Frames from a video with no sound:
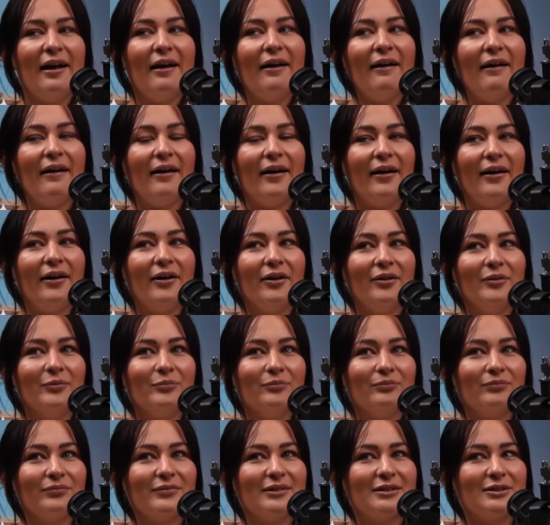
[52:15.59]

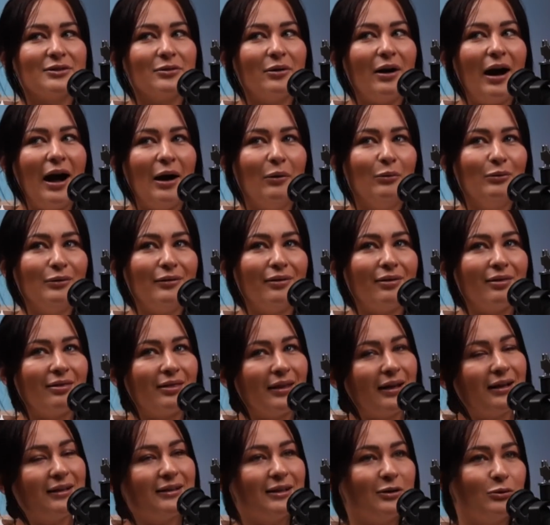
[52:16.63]
So I would
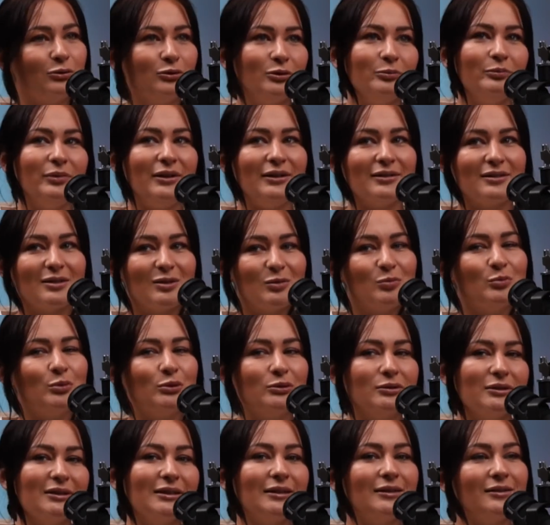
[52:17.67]
think there would be a
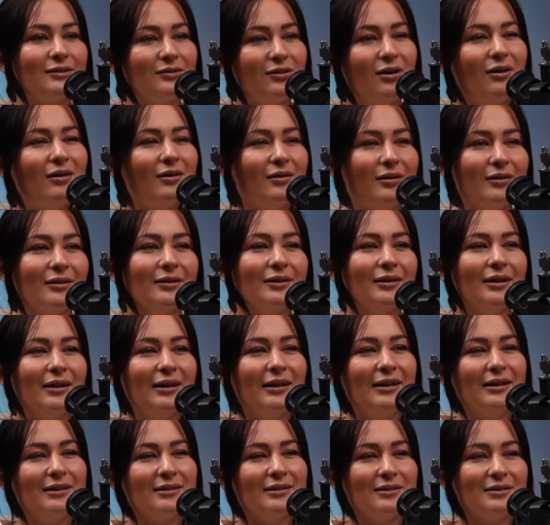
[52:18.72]
sporting dog
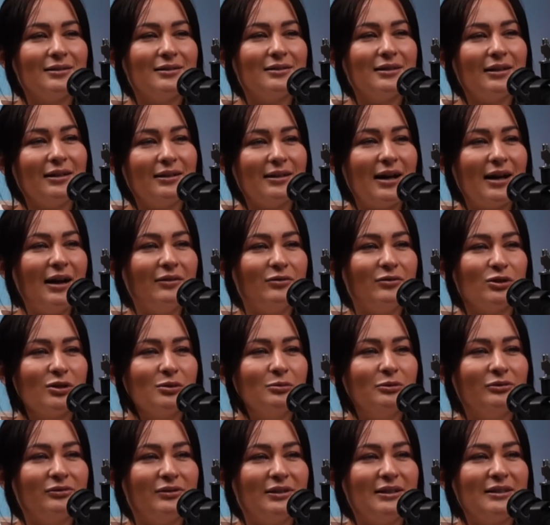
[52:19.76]
since they have
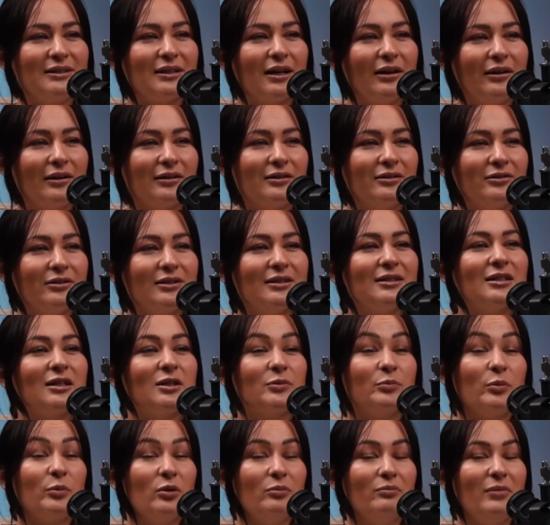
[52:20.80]
some of these characteristics,
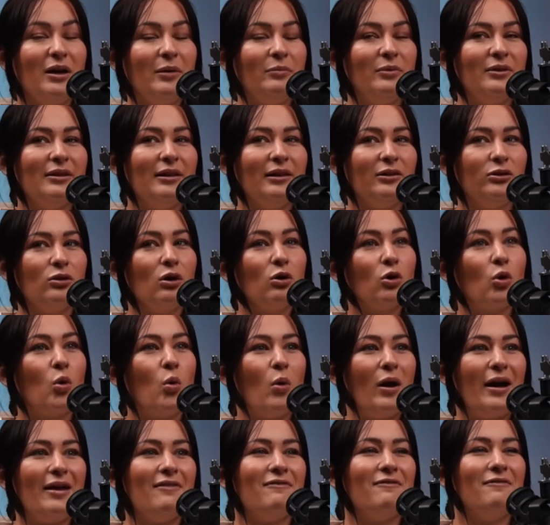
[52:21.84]
but maybe they don't
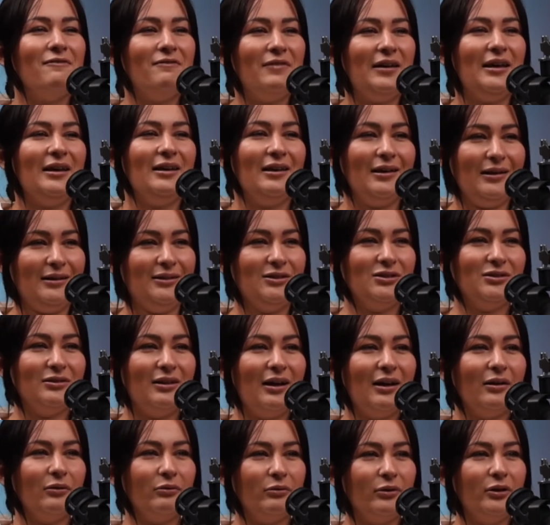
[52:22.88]
quite fit into
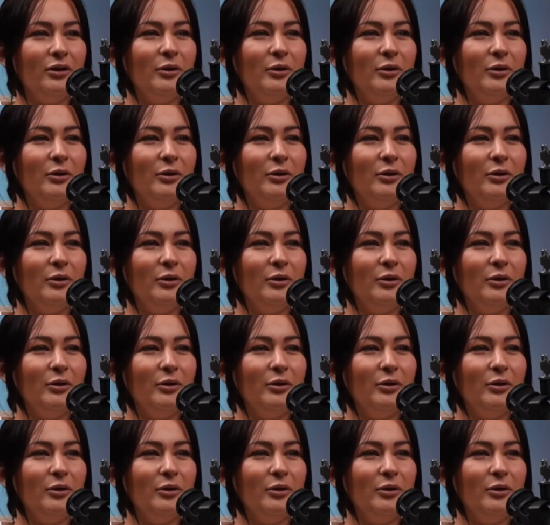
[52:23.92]
that group,